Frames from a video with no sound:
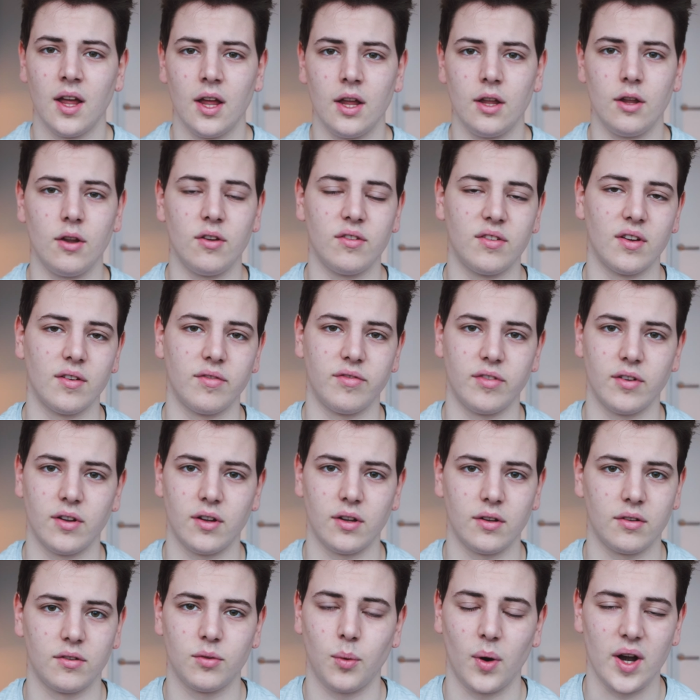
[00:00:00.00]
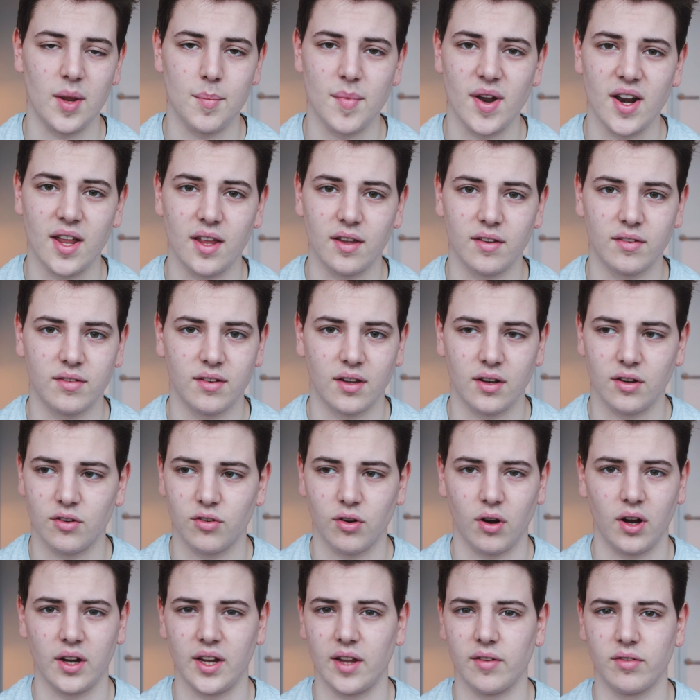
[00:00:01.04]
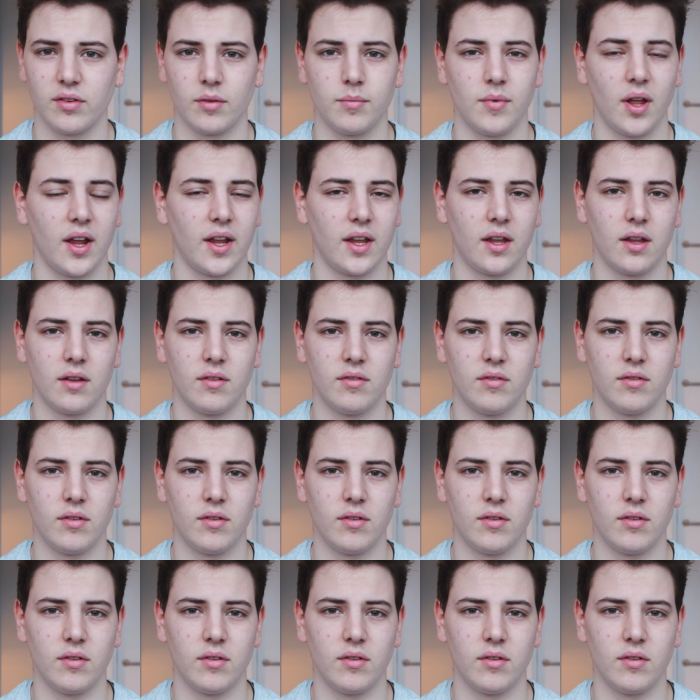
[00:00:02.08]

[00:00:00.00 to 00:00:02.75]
use it for 20 minutes and try and give some like